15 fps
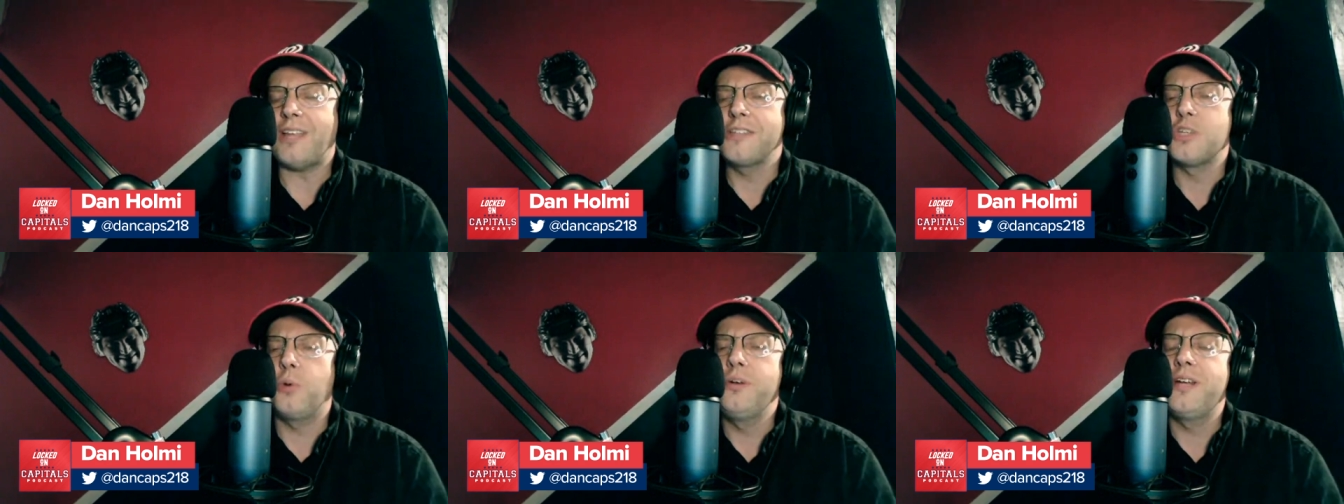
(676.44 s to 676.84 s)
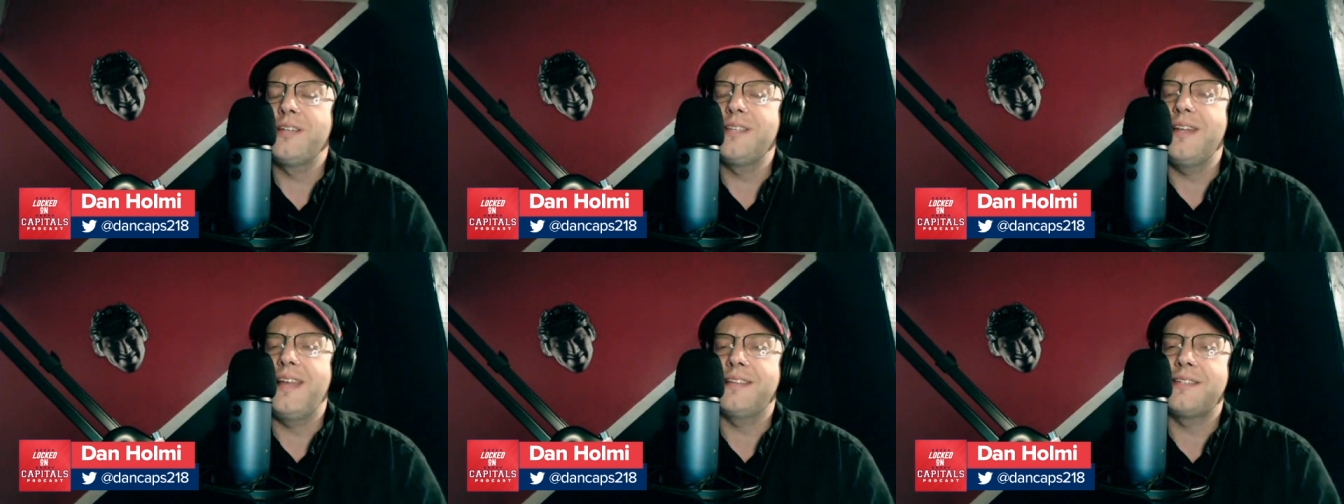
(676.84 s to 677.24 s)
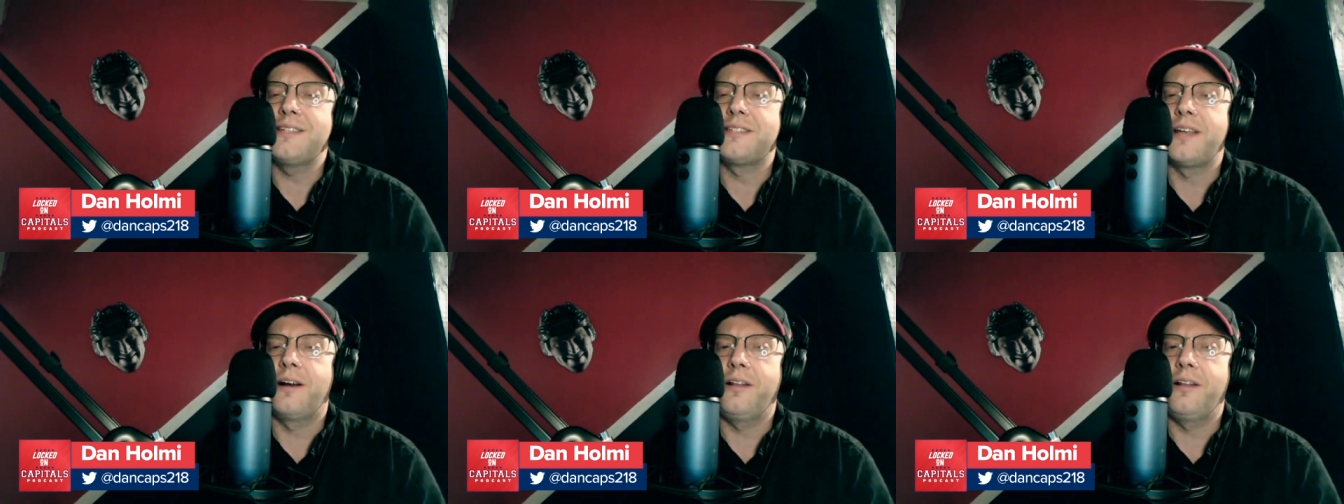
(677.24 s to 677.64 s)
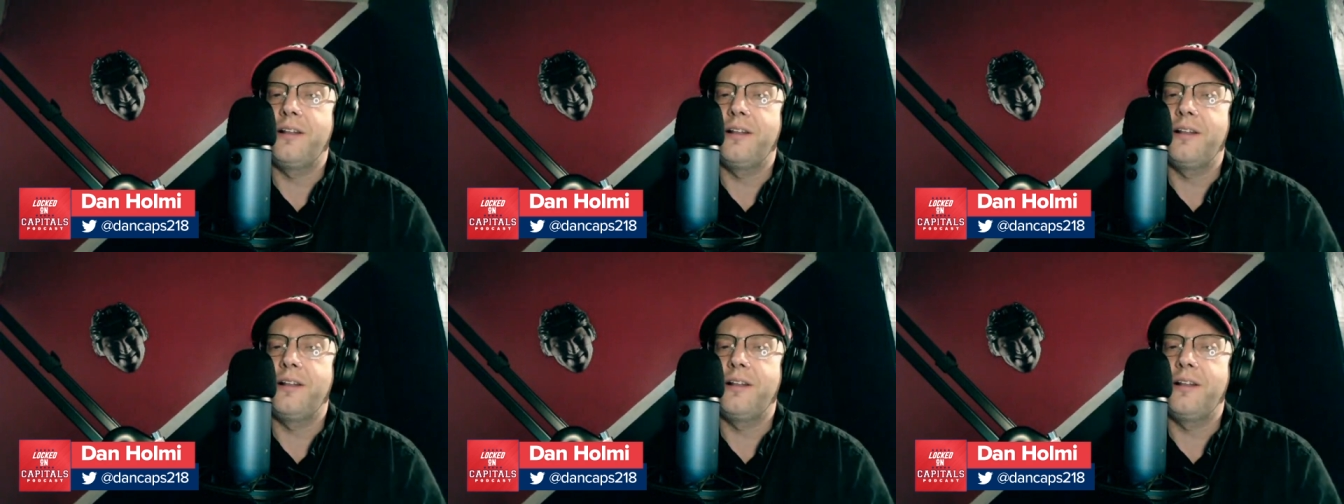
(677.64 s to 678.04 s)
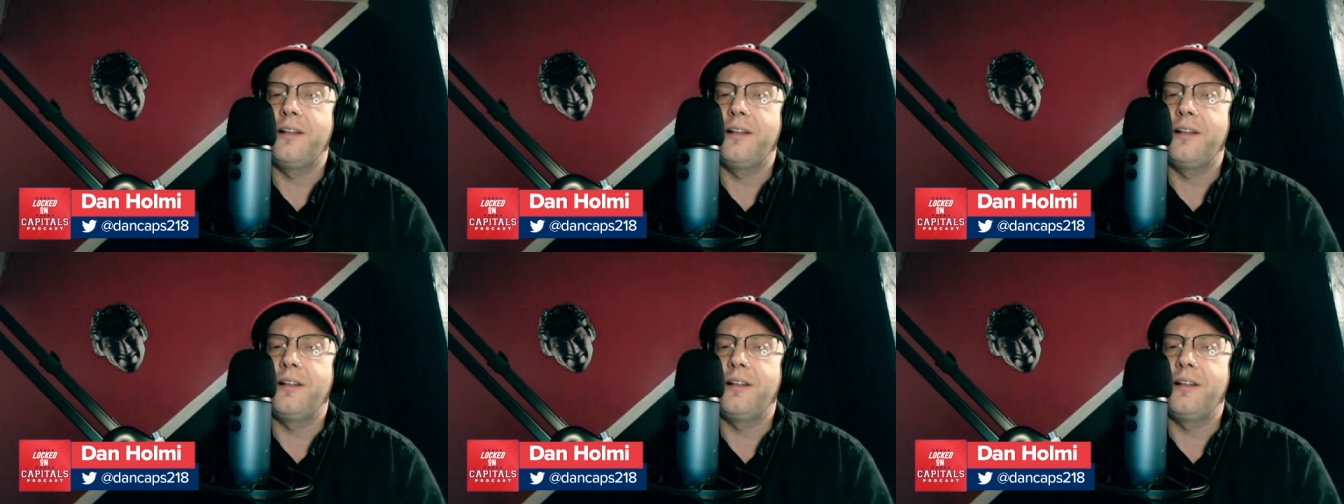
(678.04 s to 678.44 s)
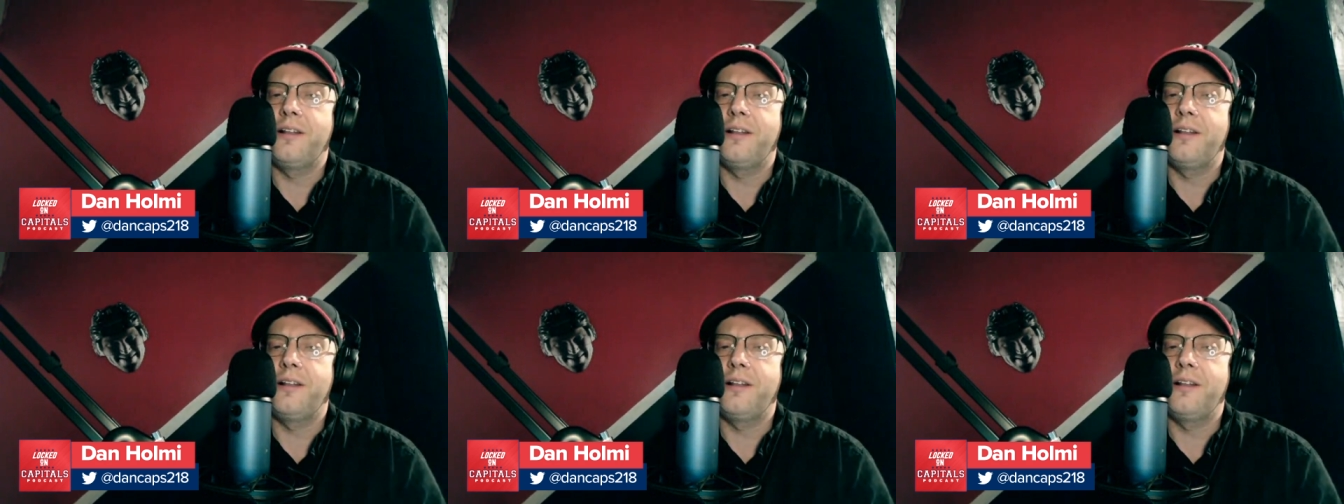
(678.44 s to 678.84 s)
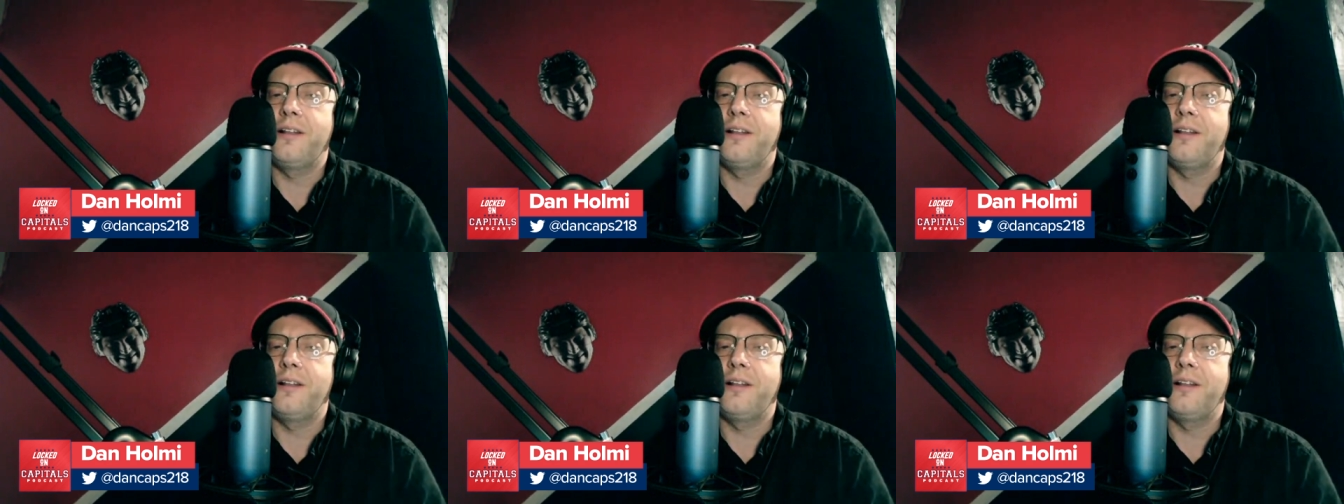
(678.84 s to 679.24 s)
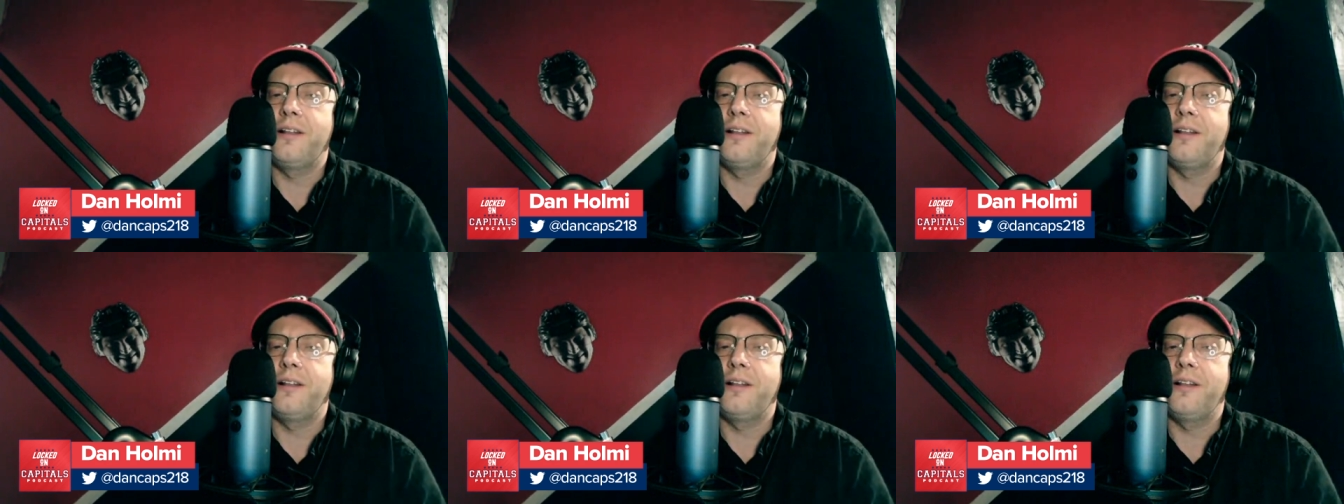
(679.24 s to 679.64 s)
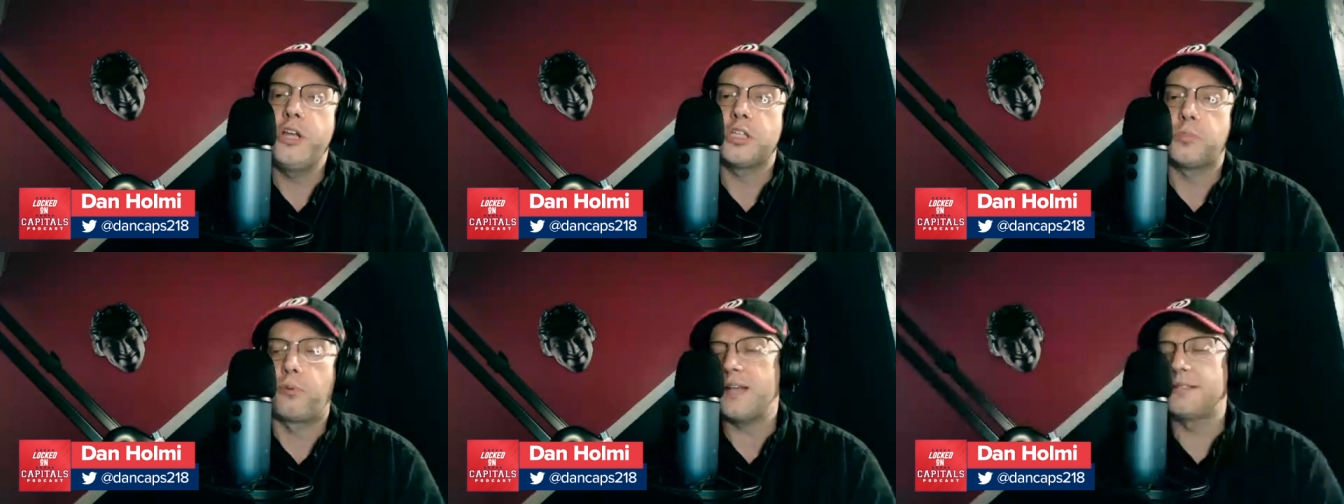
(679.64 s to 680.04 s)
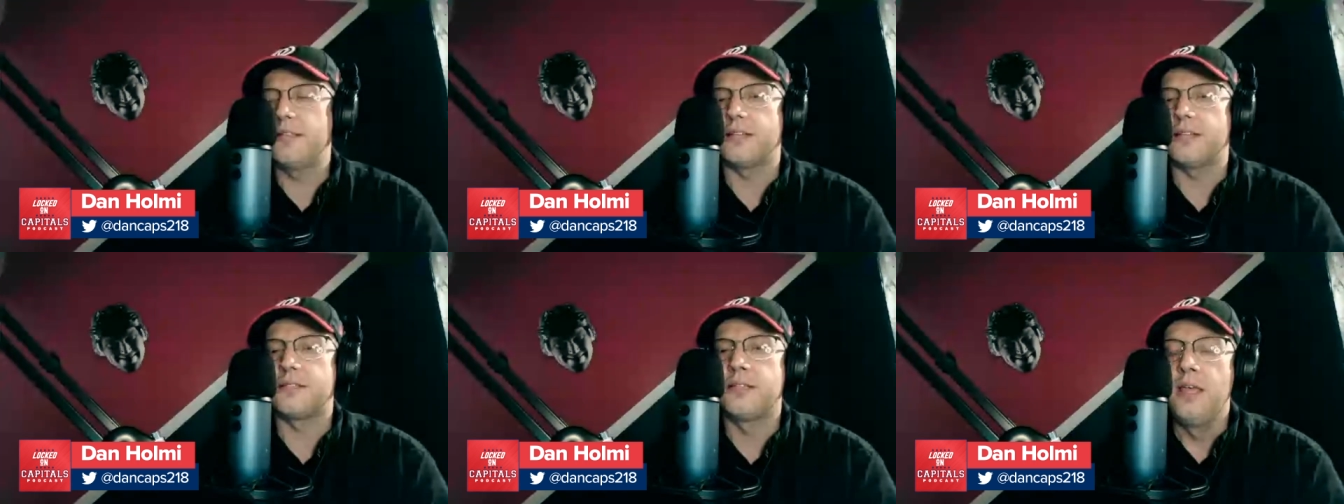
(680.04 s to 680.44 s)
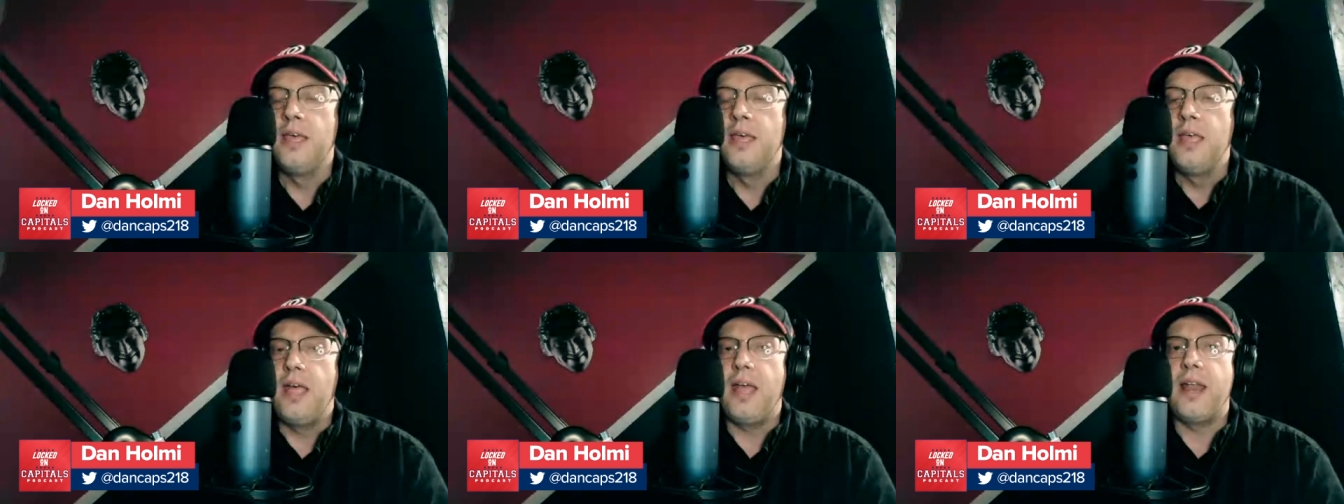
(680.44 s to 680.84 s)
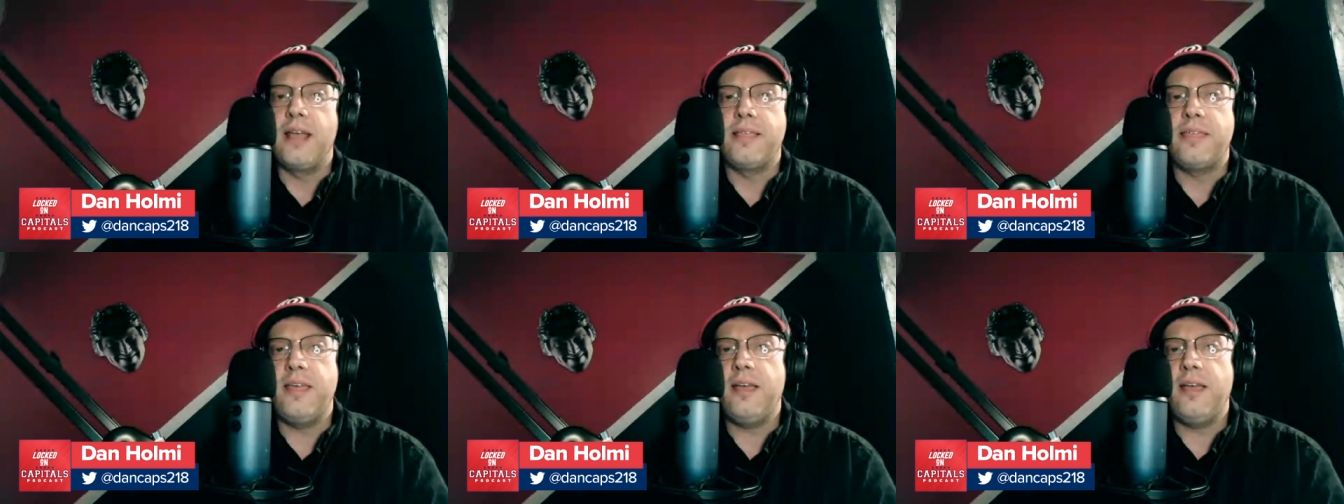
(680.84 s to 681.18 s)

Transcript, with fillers: So it doesn't necessarily need to be a long and laborious process.